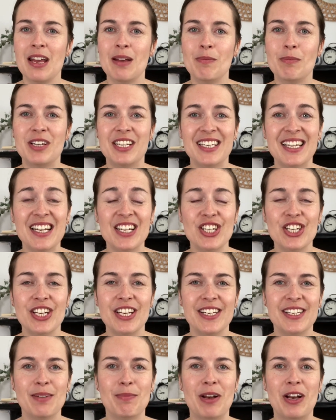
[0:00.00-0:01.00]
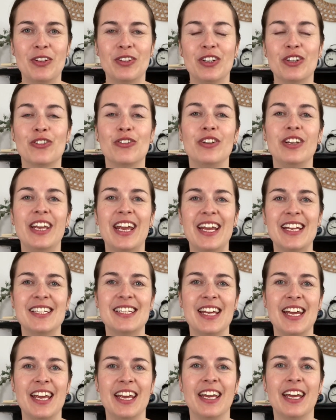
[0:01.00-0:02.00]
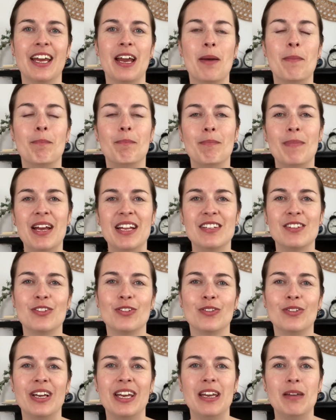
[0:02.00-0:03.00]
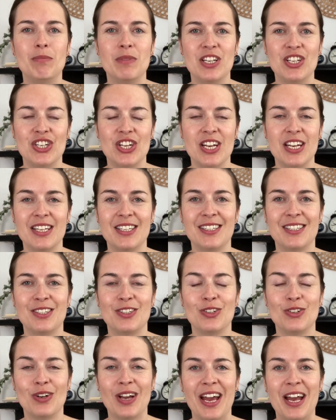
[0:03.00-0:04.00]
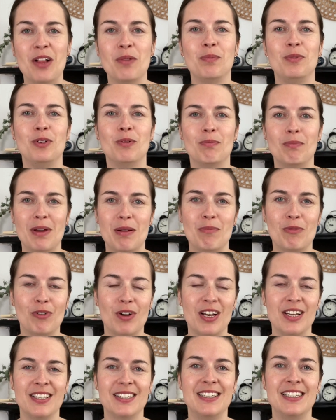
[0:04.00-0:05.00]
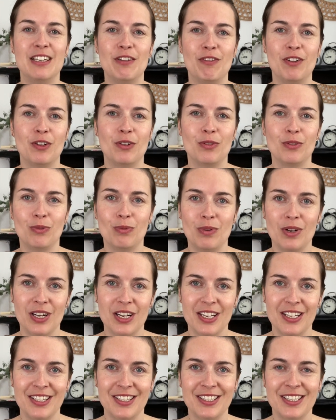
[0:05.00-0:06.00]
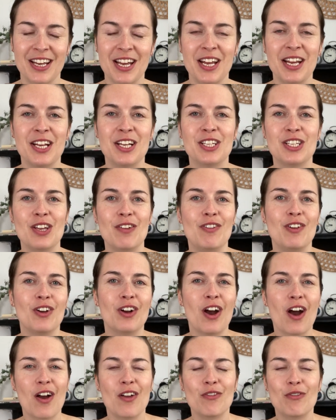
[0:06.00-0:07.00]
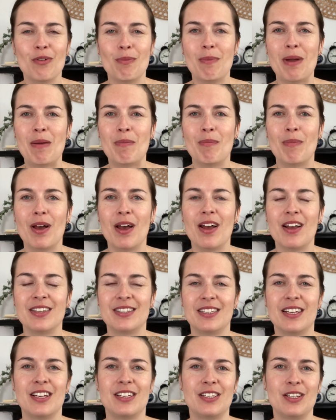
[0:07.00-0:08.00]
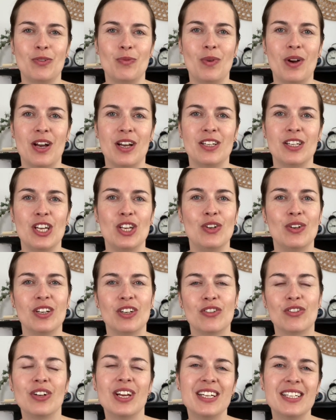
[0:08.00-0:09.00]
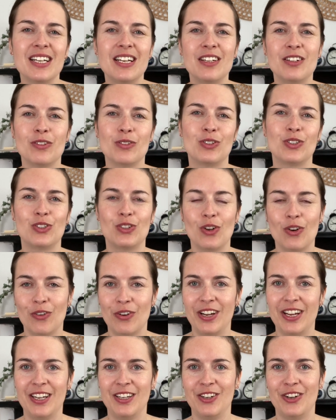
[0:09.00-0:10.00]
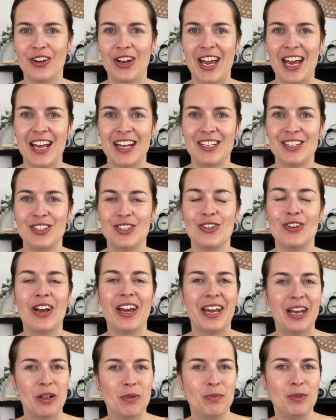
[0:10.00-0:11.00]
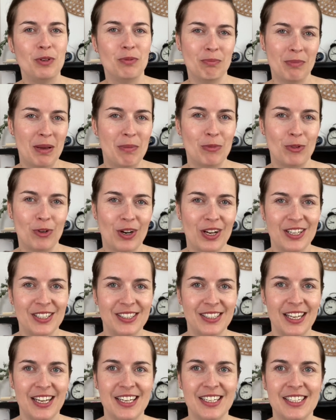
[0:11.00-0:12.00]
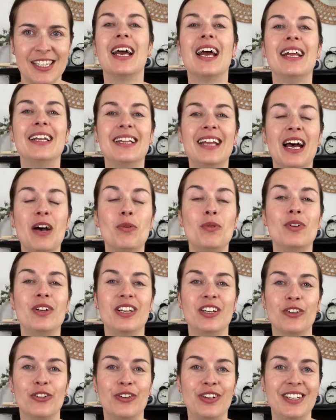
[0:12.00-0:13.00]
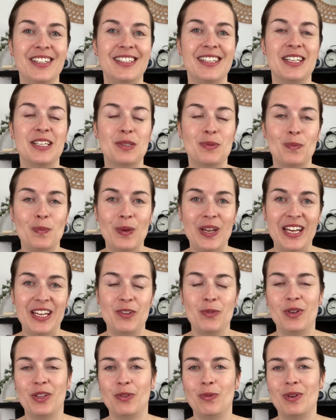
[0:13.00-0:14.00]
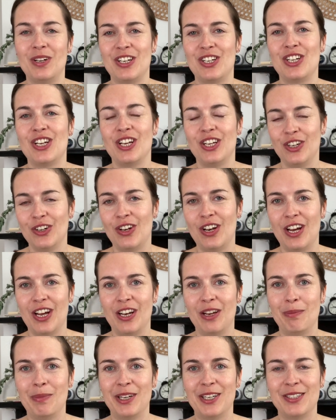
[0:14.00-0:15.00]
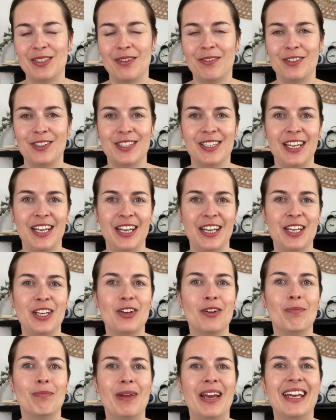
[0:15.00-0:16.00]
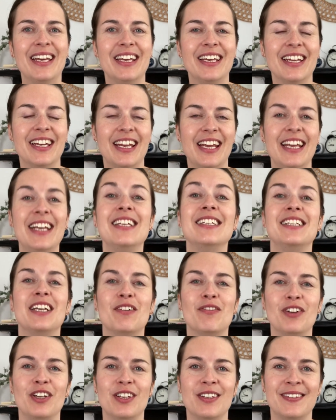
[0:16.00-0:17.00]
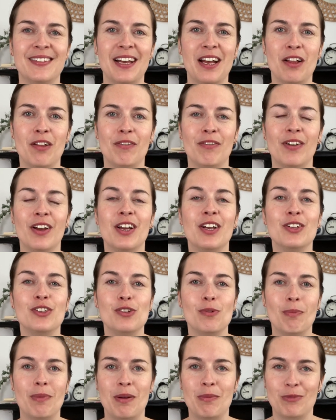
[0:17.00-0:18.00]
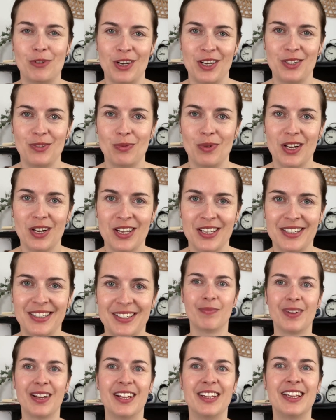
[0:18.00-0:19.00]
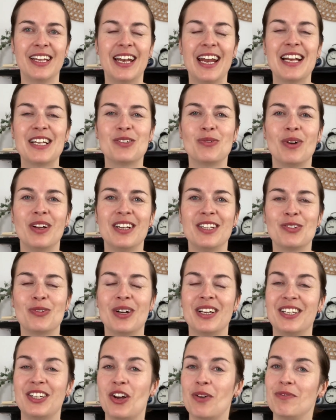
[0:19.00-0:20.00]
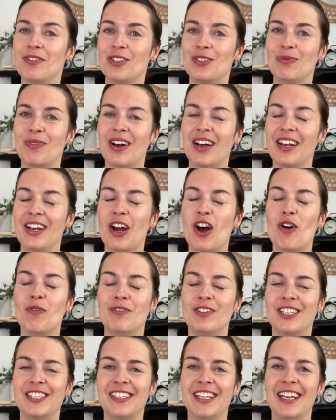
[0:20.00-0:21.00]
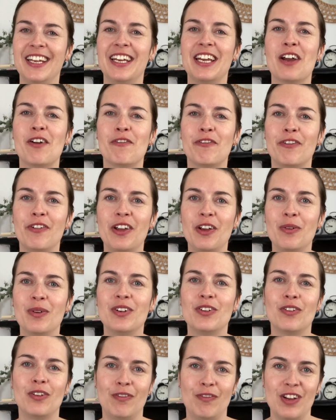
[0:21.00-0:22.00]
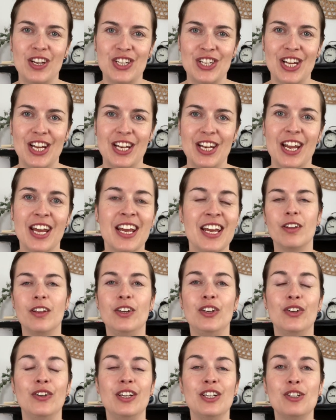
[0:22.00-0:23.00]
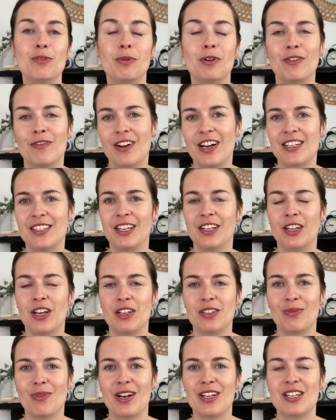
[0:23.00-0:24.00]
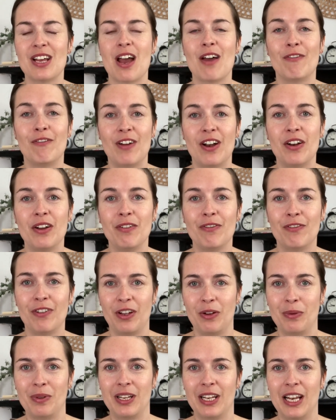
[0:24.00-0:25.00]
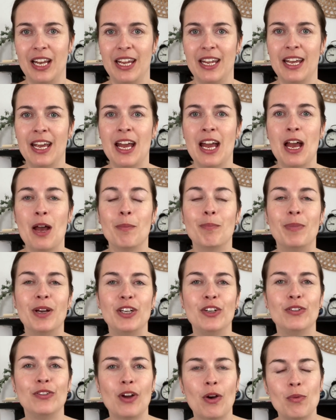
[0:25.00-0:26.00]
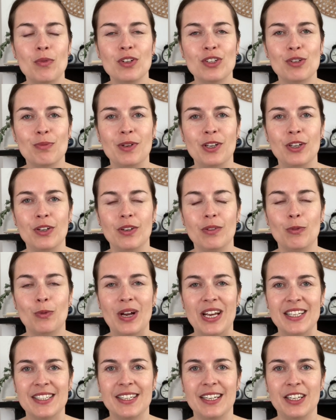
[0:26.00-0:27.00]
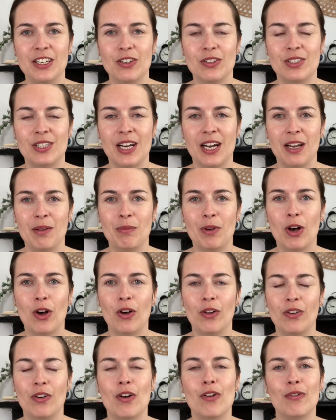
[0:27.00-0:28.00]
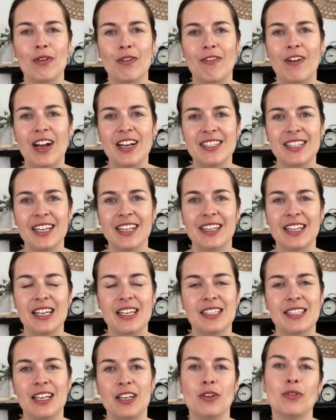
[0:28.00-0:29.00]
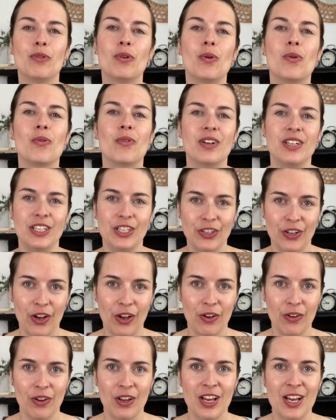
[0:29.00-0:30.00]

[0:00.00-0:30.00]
But essentially, it's about creating mental images to help you memorize difficult words. So if you can't remember a certain word, you can create a little story in your head to help you memorize it. And that will increase the speed with which you're learning, because obviously you're making it easier for yourself to memorize words. The next one is quite an obvious one. Obviously, frequent revision. You need to be revising those words very frequently, but you don't want to be wasting your time on revising things that you already know.